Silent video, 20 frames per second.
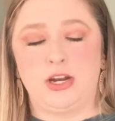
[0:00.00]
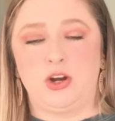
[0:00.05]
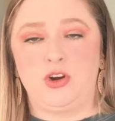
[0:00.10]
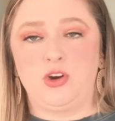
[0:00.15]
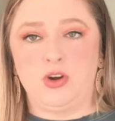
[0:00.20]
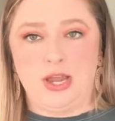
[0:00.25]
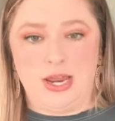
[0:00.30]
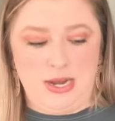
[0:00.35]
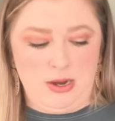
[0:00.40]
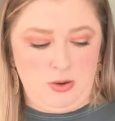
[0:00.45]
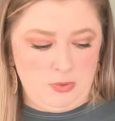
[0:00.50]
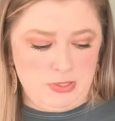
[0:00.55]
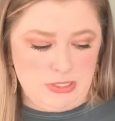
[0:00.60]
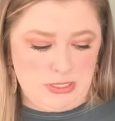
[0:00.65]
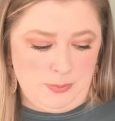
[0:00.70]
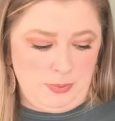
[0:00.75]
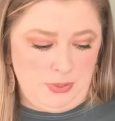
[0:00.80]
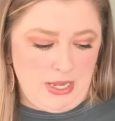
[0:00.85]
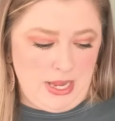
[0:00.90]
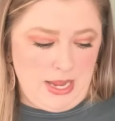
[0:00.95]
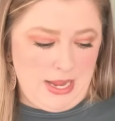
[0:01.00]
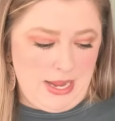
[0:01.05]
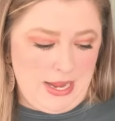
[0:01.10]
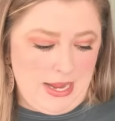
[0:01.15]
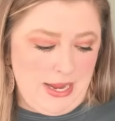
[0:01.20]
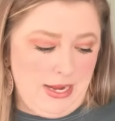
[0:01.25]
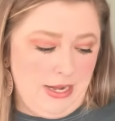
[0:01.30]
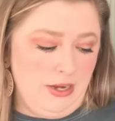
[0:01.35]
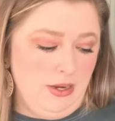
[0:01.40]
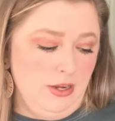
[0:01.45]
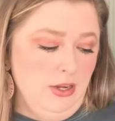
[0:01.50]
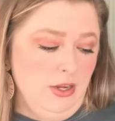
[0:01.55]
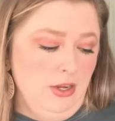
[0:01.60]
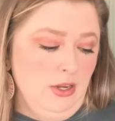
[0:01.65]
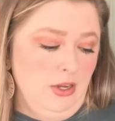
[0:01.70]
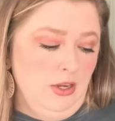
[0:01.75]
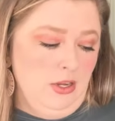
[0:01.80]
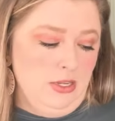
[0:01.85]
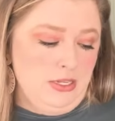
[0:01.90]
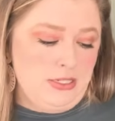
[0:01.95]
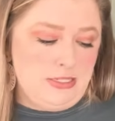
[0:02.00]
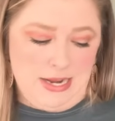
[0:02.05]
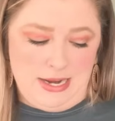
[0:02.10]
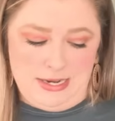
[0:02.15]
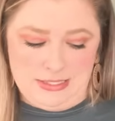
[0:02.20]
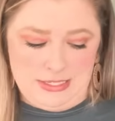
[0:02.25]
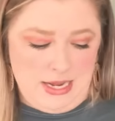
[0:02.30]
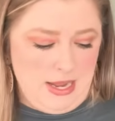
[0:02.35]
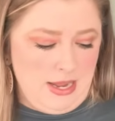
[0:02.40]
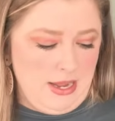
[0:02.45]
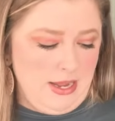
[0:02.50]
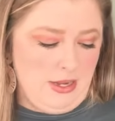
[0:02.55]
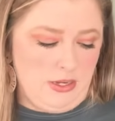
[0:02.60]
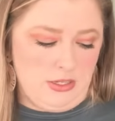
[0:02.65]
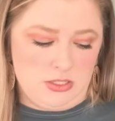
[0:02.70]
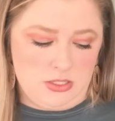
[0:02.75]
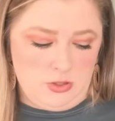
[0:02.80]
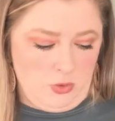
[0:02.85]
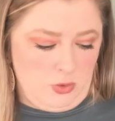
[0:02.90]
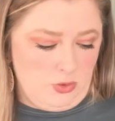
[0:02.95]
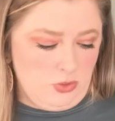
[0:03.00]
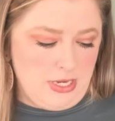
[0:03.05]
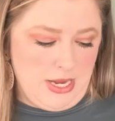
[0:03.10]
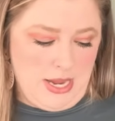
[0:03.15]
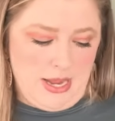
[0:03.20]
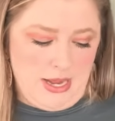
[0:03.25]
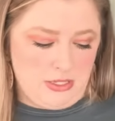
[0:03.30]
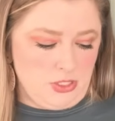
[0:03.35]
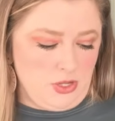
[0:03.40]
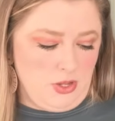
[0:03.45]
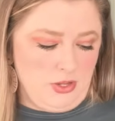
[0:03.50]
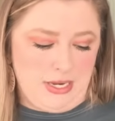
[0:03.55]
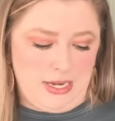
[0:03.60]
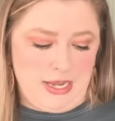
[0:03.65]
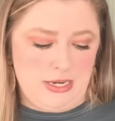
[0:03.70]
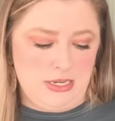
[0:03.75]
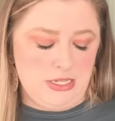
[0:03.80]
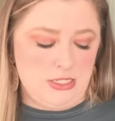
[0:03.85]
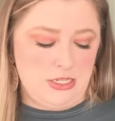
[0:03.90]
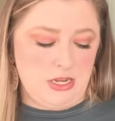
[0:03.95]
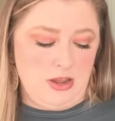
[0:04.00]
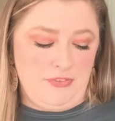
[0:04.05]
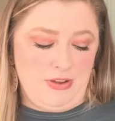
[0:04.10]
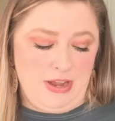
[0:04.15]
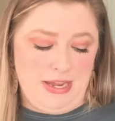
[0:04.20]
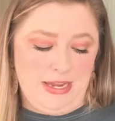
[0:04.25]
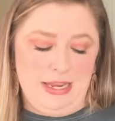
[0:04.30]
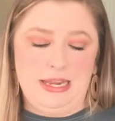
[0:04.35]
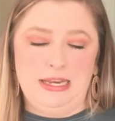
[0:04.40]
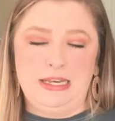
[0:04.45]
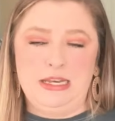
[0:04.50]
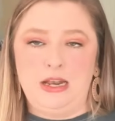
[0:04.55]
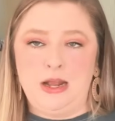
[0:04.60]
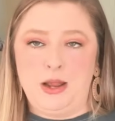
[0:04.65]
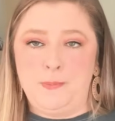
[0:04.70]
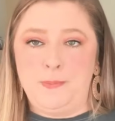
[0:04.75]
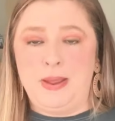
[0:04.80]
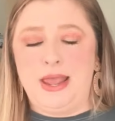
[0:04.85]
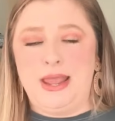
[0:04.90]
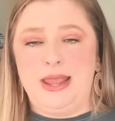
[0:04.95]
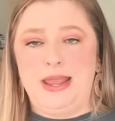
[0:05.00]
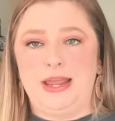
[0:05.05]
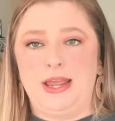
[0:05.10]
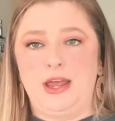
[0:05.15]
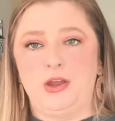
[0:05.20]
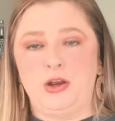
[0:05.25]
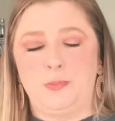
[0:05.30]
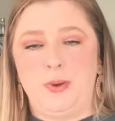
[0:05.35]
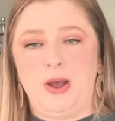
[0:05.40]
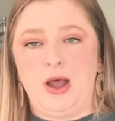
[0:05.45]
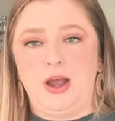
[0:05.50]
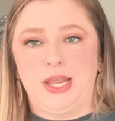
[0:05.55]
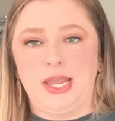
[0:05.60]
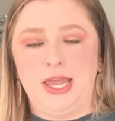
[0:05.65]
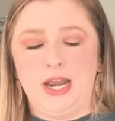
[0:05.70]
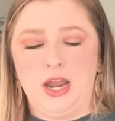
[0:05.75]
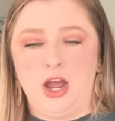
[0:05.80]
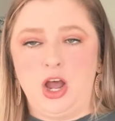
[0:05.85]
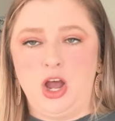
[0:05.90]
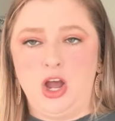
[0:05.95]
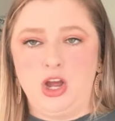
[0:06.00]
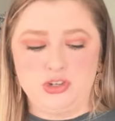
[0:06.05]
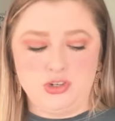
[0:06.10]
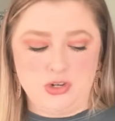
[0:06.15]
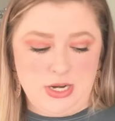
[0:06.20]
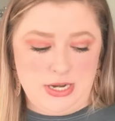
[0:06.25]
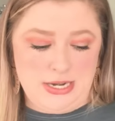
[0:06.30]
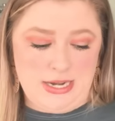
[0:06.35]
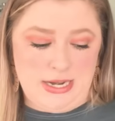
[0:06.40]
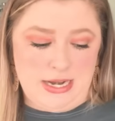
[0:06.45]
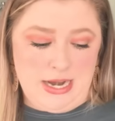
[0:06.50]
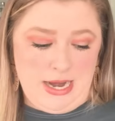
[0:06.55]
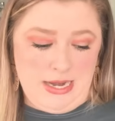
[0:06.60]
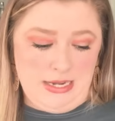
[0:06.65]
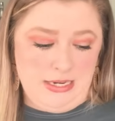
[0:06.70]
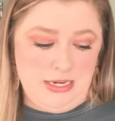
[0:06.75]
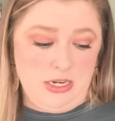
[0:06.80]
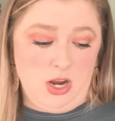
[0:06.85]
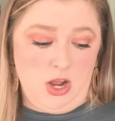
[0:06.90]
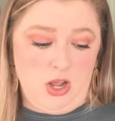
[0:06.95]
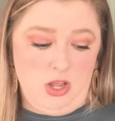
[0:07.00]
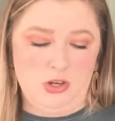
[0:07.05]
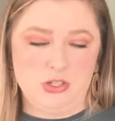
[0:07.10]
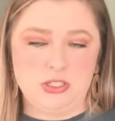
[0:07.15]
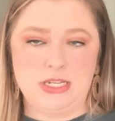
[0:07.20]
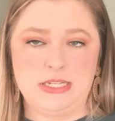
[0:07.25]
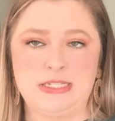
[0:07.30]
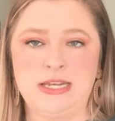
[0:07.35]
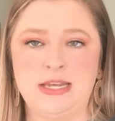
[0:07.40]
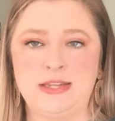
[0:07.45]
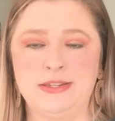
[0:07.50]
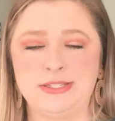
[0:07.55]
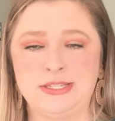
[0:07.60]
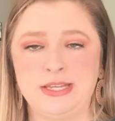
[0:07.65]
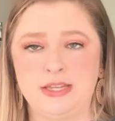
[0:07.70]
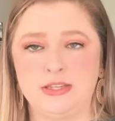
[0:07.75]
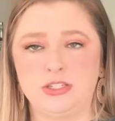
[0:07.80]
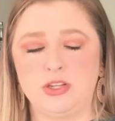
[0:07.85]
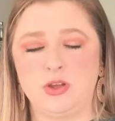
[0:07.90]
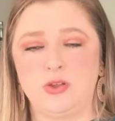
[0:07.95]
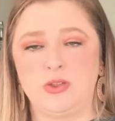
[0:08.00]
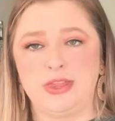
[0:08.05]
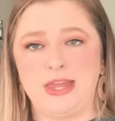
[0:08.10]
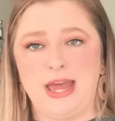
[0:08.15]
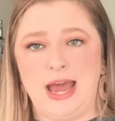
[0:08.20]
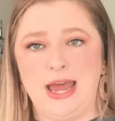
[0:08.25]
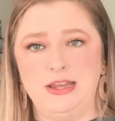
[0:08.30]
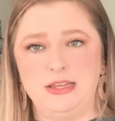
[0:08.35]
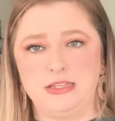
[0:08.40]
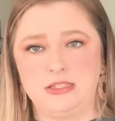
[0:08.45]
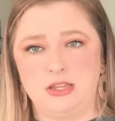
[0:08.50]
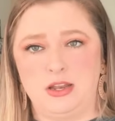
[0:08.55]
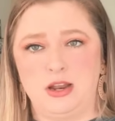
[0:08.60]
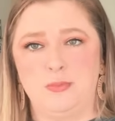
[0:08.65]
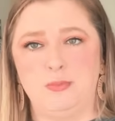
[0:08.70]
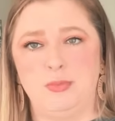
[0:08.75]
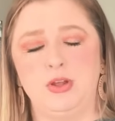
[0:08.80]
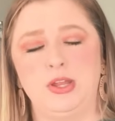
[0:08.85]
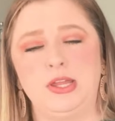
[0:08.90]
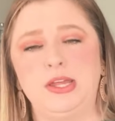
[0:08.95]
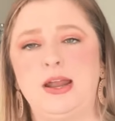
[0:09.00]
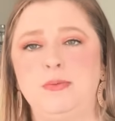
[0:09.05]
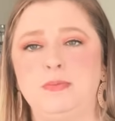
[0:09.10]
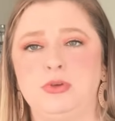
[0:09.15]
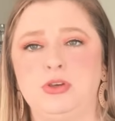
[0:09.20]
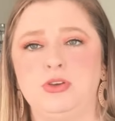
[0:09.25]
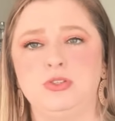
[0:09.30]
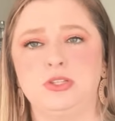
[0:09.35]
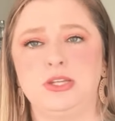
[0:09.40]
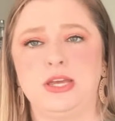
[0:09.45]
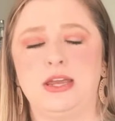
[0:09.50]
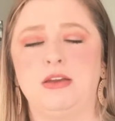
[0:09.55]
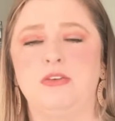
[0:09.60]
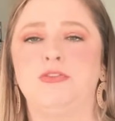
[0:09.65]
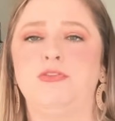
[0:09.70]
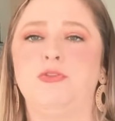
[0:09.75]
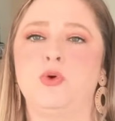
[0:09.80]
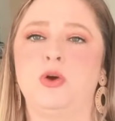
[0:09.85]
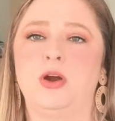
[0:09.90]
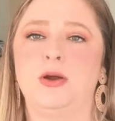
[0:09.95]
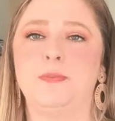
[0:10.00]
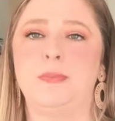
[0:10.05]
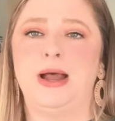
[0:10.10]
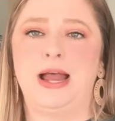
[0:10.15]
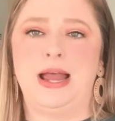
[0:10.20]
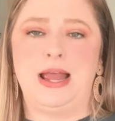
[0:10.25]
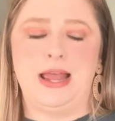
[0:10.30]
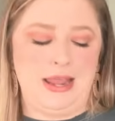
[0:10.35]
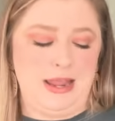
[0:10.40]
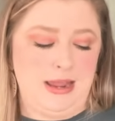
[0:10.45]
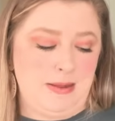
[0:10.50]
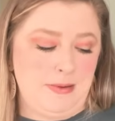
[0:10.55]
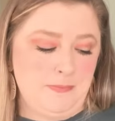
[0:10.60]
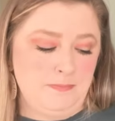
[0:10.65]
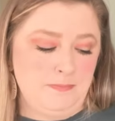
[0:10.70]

credit was applied, state tax, local tax, all that kind of stuff, I ended up paying out of pocket $190.10. So that is the number that I'm using for my